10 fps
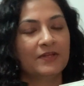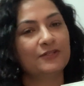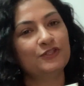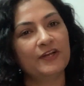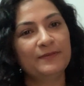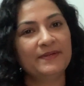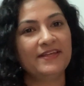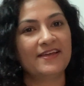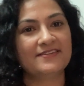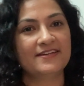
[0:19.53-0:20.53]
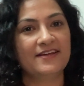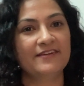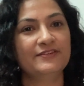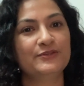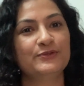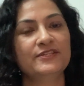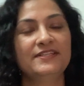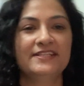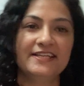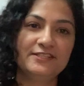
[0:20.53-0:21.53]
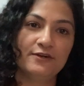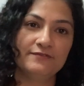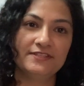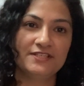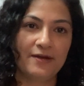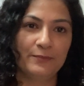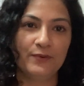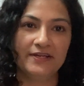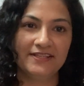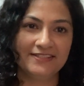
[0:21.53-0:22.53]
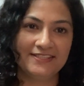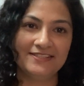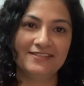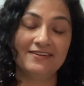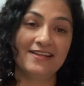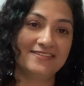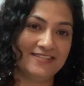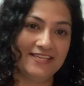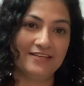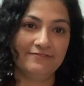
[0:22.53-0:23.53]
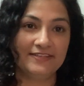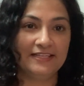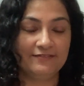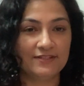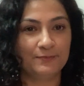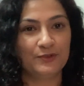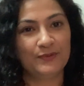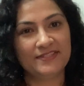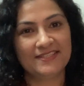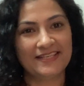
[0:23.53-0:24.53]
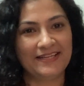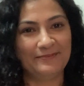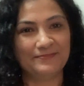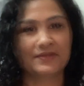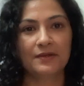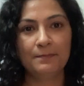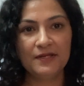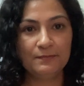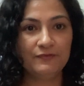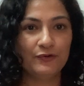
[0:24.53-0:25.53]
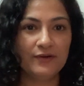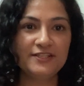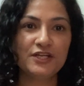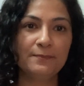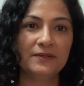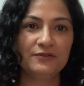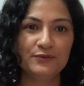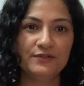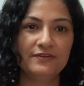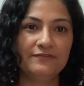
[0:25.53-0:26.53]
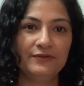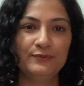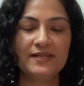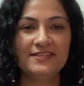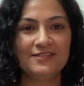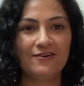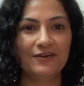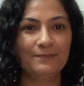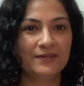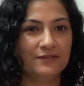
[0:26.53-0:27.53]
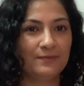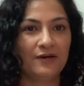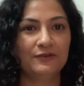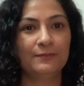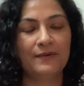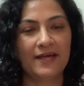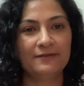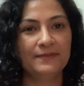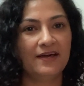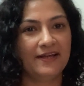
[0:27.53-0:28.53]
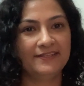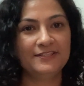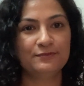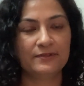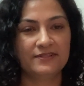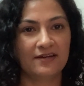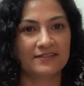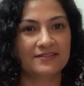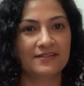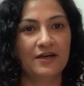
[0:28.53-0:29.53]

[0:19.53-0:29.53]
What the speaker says: Join me as I dive into the details of this shampoo and conditioner and see if it lives up to its claim. But before I jump into the review, let's talk a bit about the brand behind these products.